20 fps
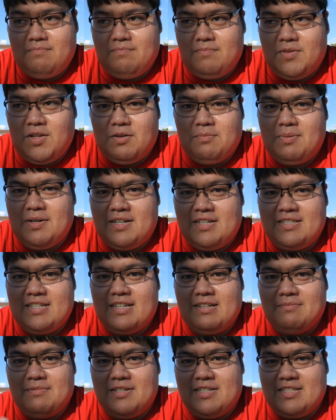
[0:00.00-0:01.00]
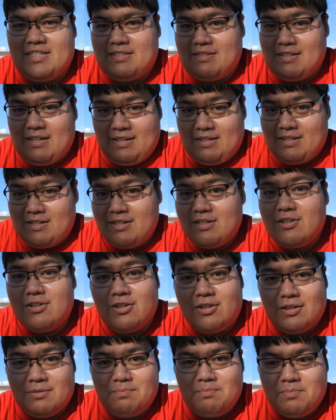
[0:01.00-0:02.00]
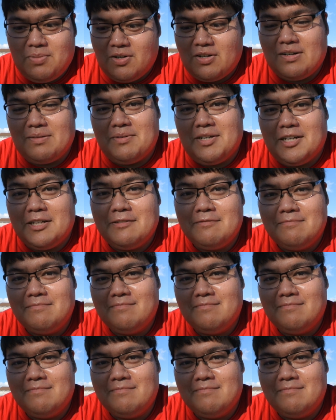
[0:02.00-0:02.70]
no pun intended, but it's a cool Pokemon.